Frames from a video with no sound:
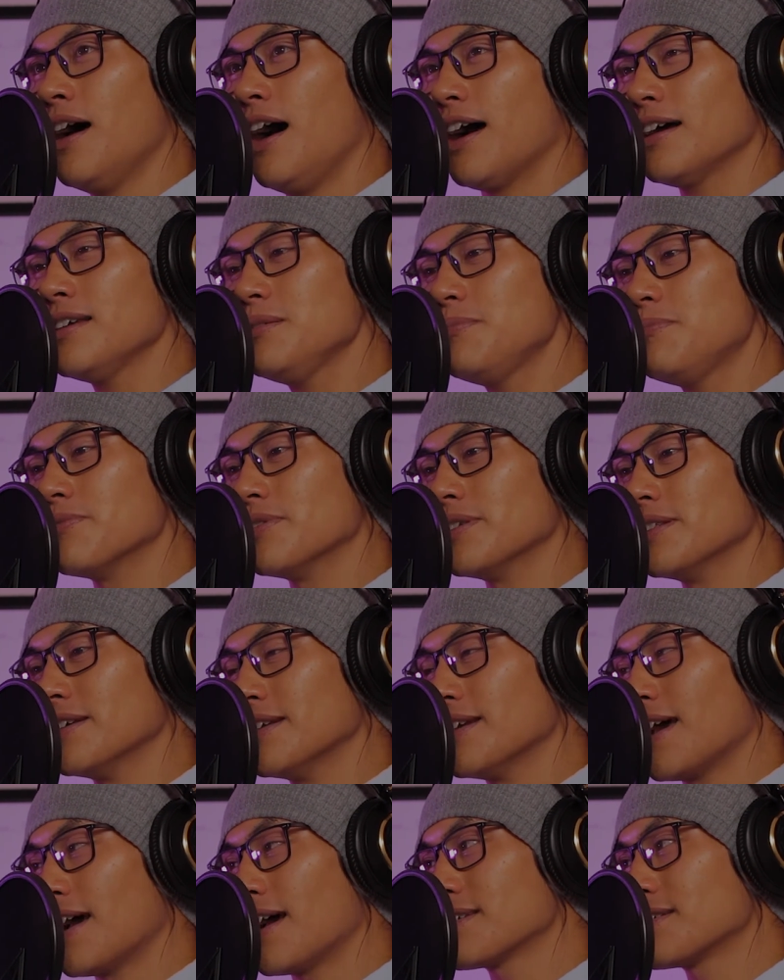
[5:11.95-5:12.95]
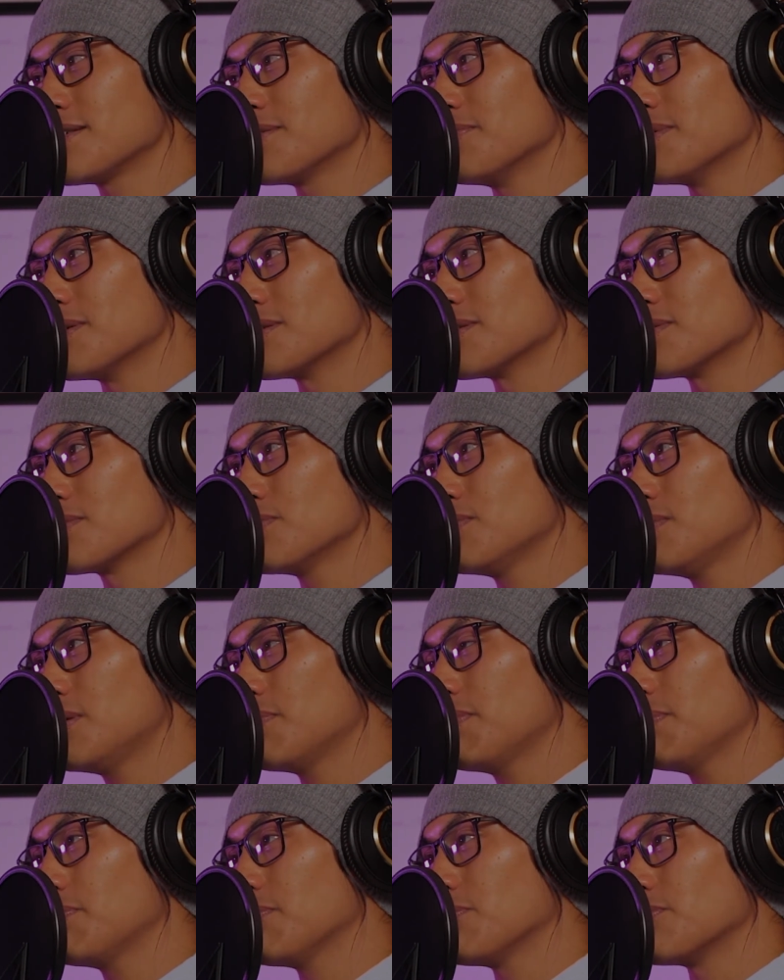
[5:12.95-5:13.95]
I got some really nasty ones
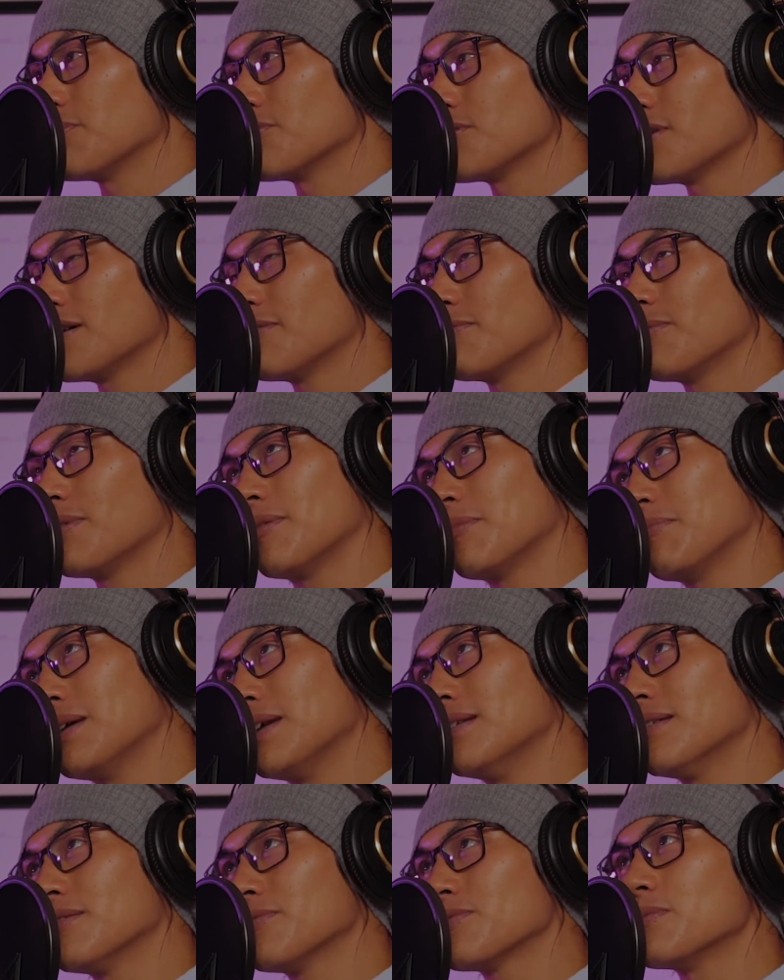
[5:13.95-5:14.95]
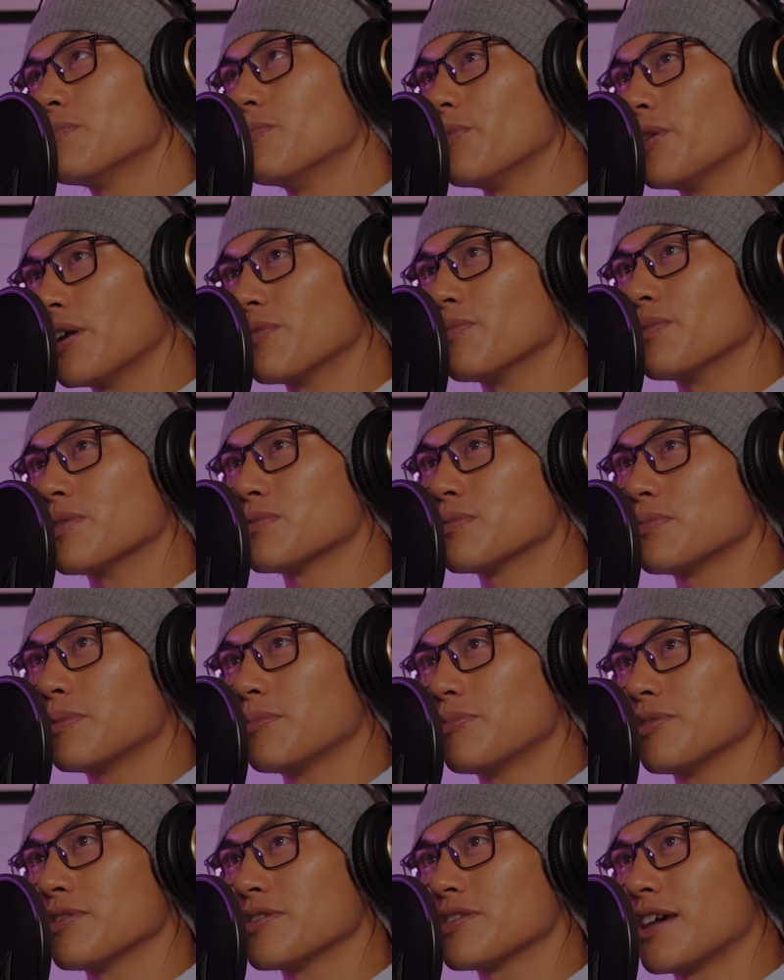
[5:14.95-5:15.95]
where people were saying, well, I mean, there were some weird ones where
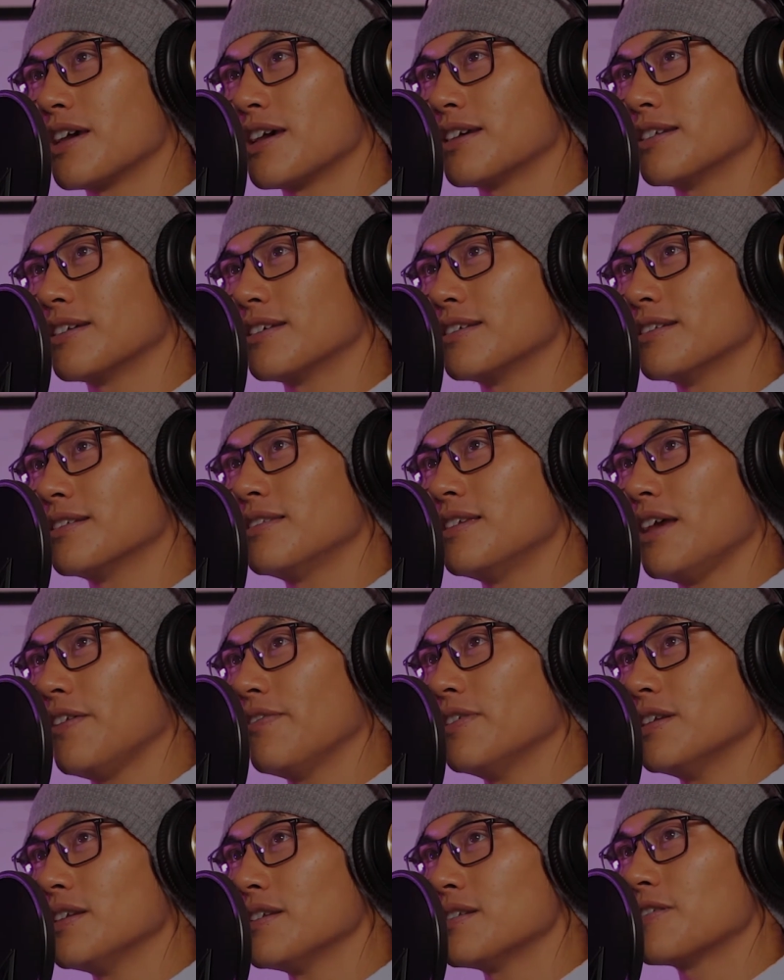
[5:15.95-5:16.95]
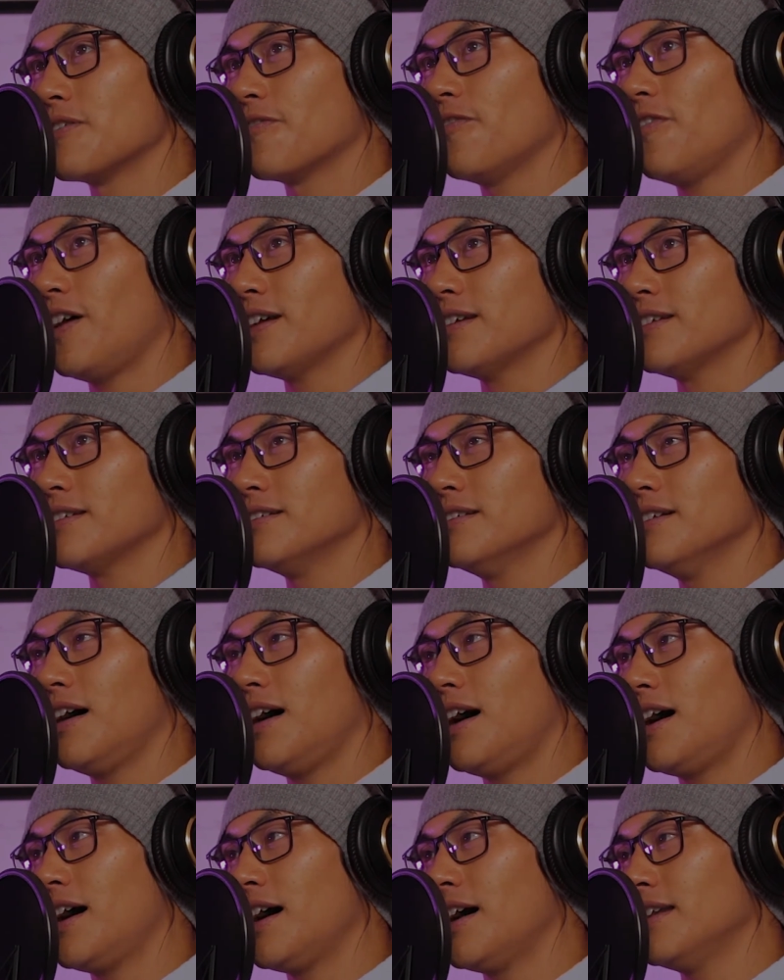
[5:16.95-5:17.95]
people were saying, like, David needs to find
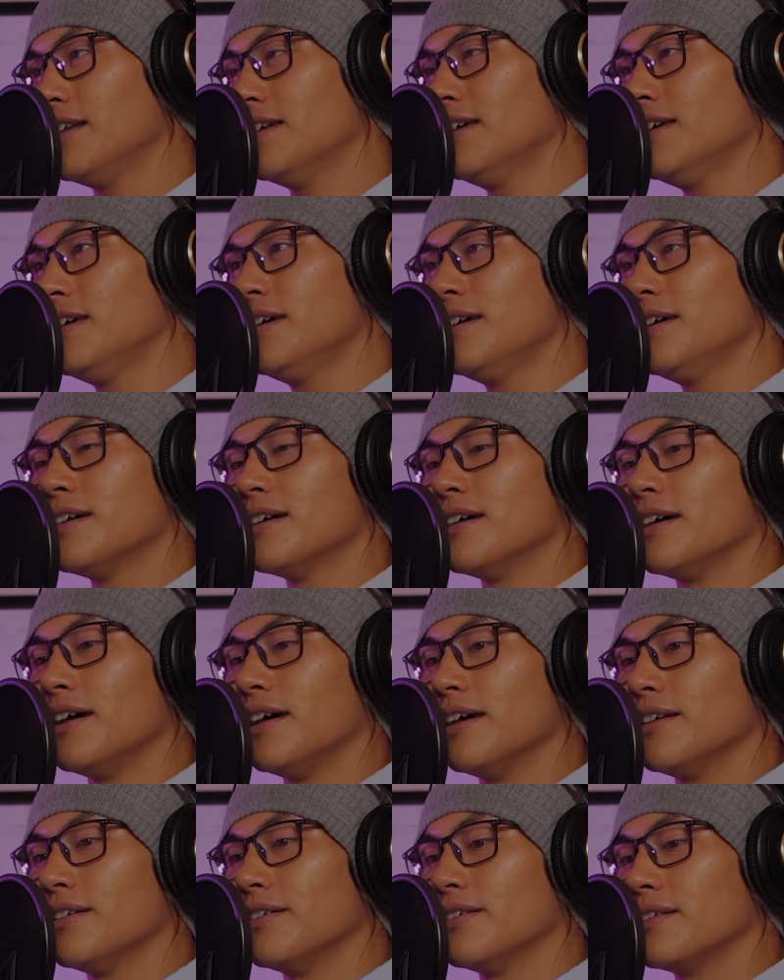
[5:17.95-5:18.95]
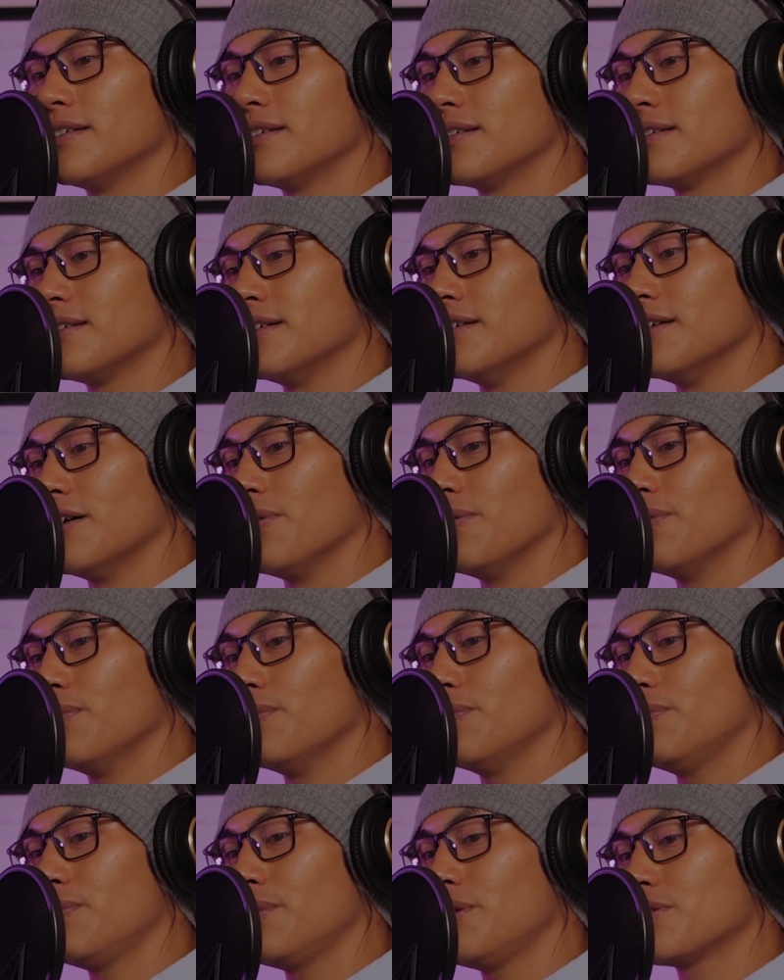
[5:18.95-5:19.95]
God and,
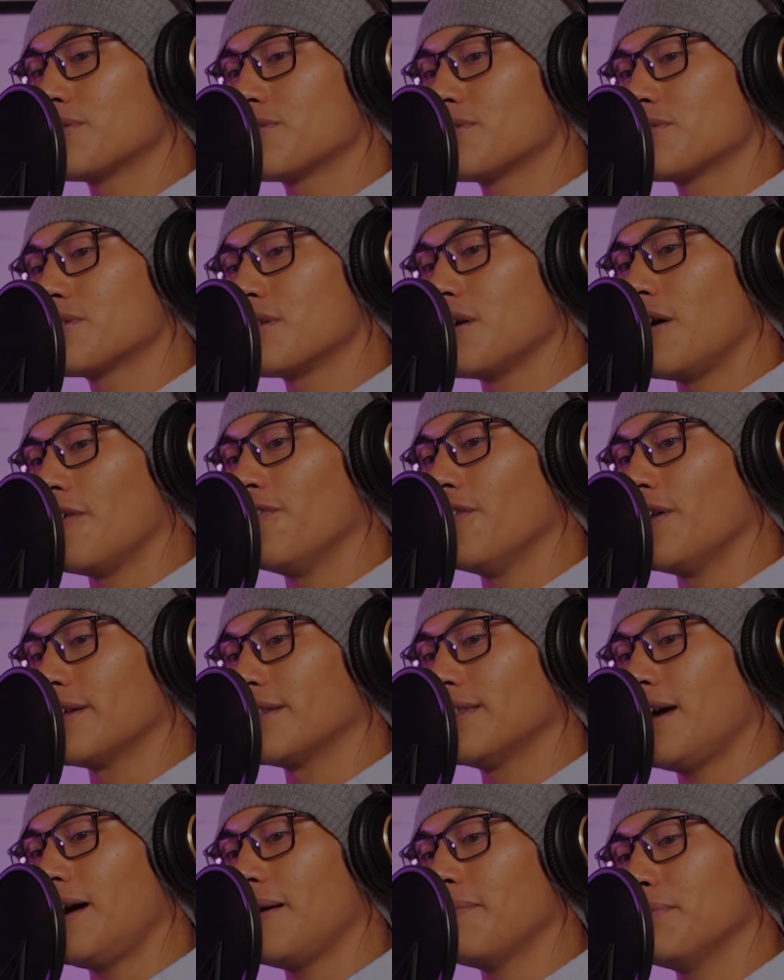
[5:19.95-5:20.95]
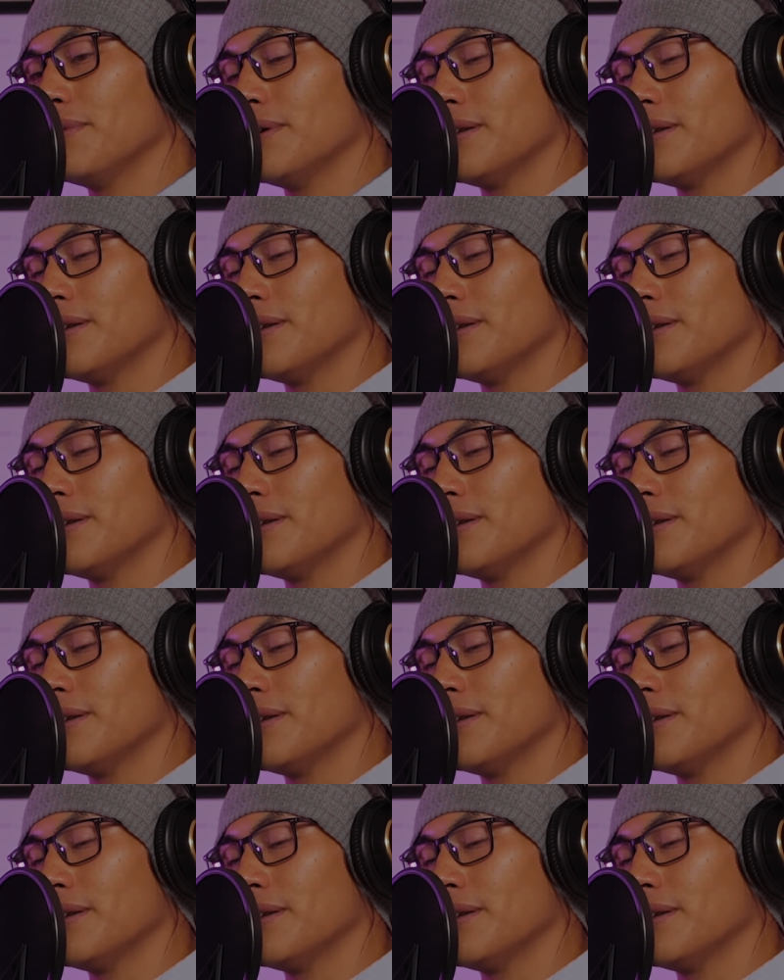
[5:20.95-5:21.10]
weird stuff like that.